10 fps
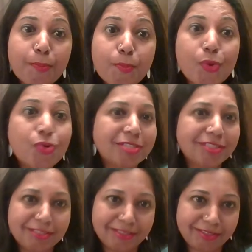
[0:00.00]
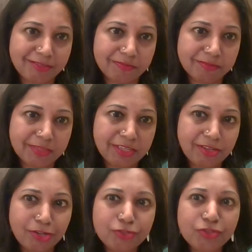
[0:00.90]
support the system.
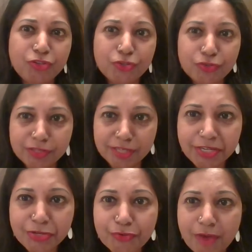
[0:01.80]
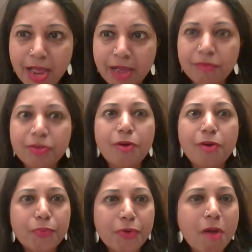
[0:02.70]
So you need to have
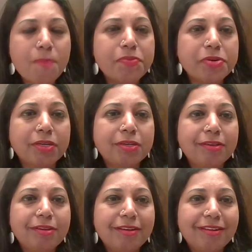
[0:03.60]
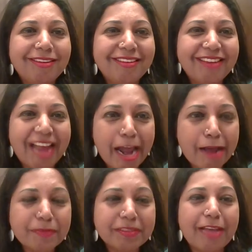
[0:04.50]
proper
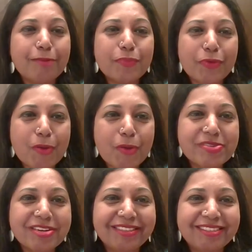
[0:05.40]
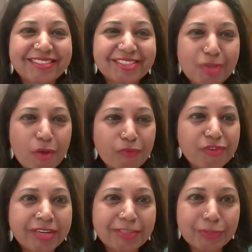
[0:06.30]
apps and proper
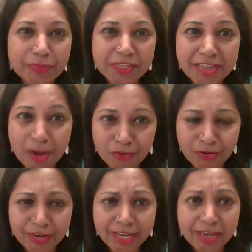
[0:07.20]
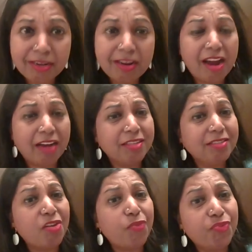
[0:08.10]
software to be downloaded, and
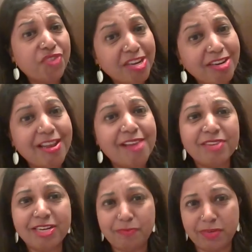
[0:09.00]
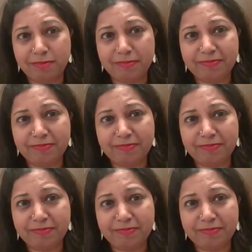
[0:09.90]
these are freely available.